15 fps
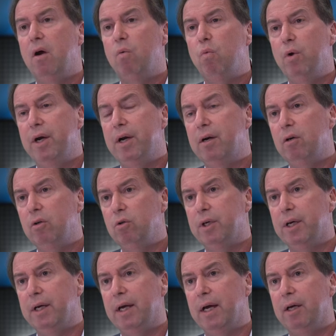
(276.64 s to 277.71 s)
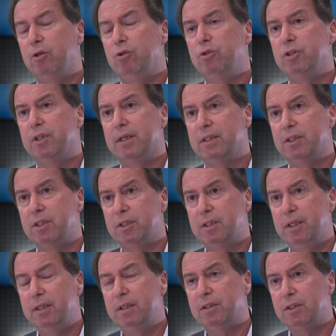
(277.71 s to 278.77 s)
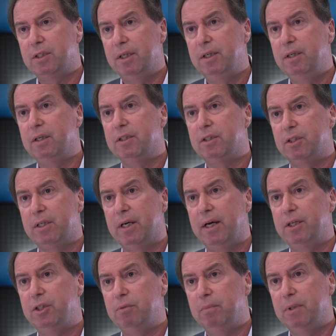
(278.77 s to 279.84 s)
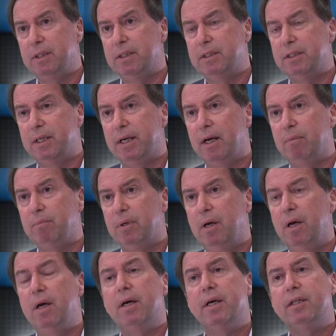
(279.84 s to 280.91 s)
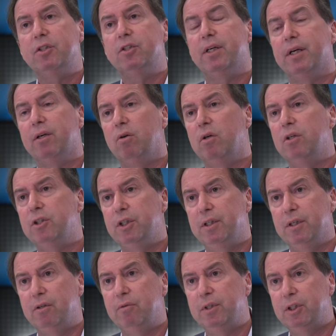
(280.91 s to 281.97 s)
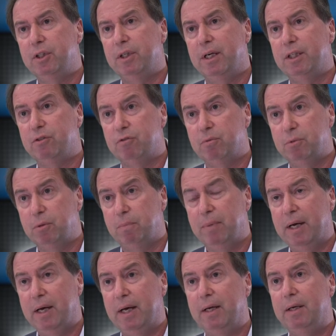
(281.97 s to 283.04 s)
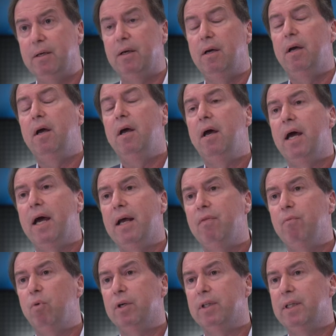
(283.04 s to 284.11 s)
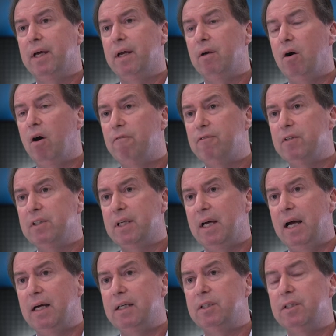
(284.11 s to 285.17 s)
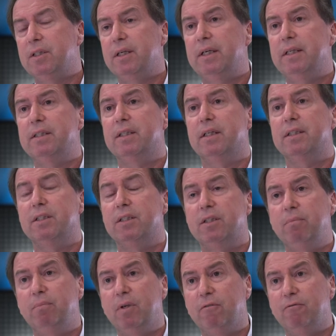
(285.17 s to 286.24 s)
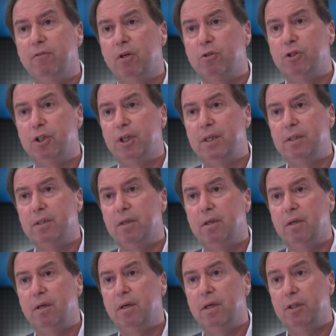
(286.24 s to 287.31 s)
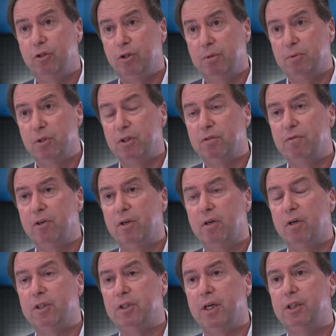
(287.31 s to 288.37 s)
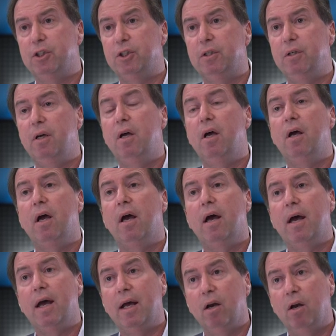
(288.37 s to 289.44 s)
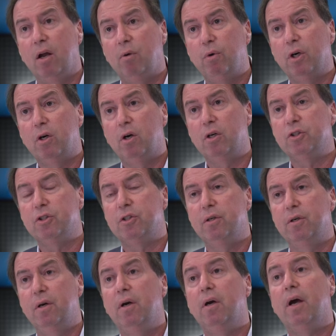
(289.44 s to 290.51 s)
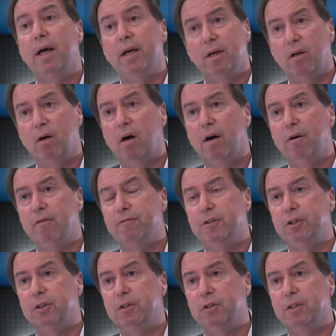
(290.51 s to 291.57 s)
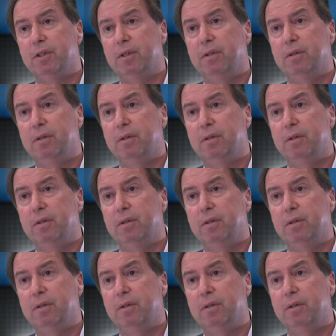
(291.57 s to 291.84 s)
We're looking at using a singular stage milling setup. It's technology that originates from Japan, and what that offers us is a simpler flow sheet in terms of the spheroidization, at lower cost and at higher efficiency.